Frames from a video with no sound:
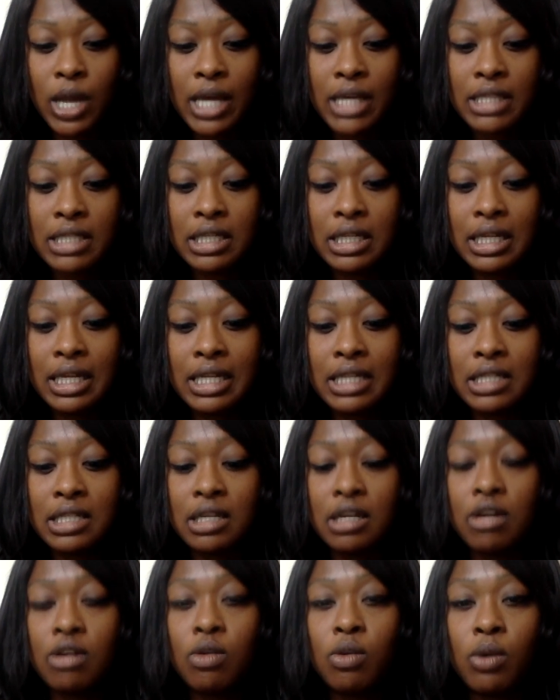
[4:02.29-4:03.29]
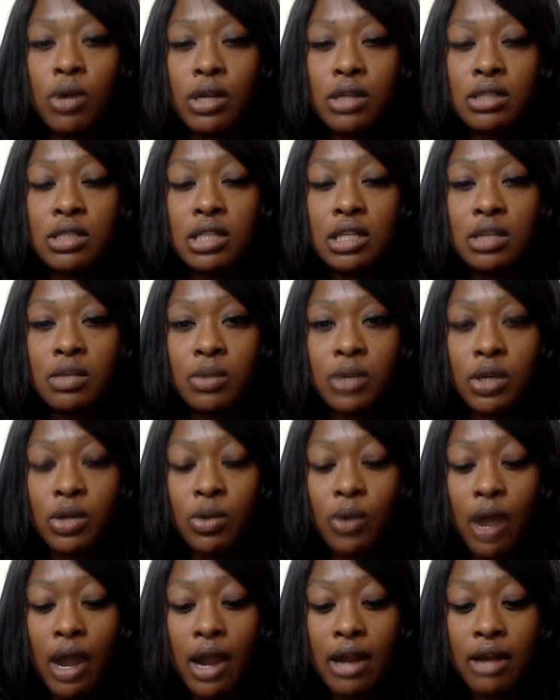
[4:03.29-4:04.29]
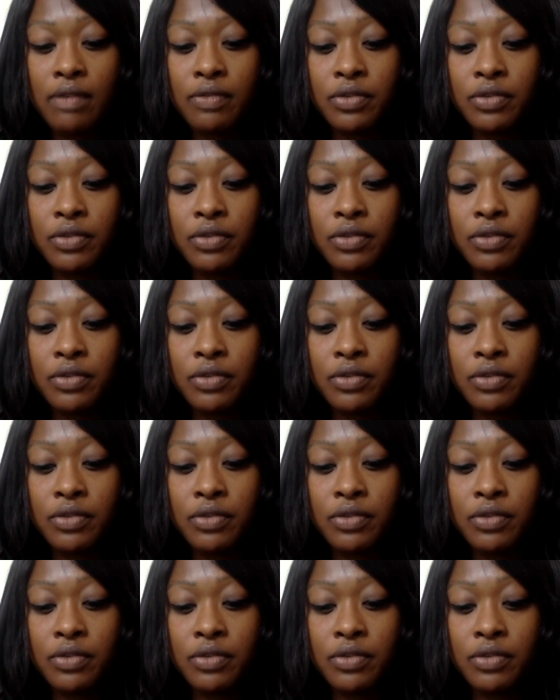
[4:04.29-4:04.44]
isolation and quarantine required